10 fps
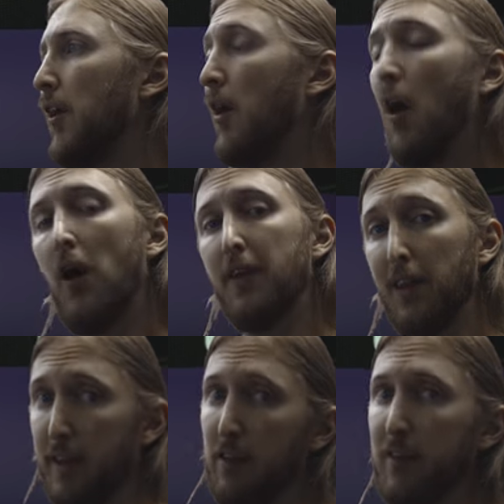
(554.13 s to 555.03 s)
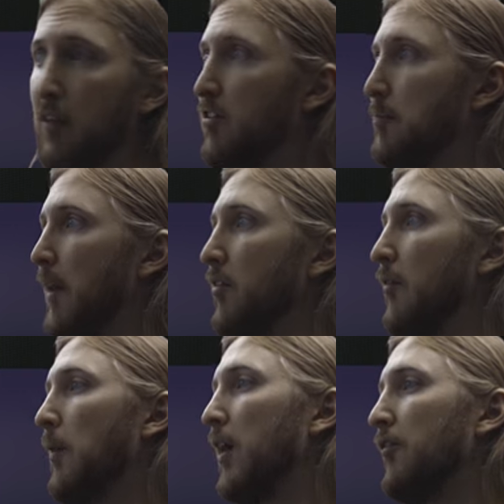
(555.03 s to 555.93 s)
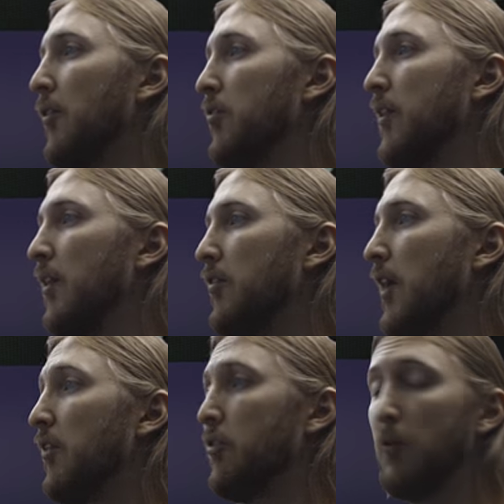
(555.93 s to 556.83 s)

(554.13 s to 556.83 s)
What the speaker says: there are the least expensive microphones in this test,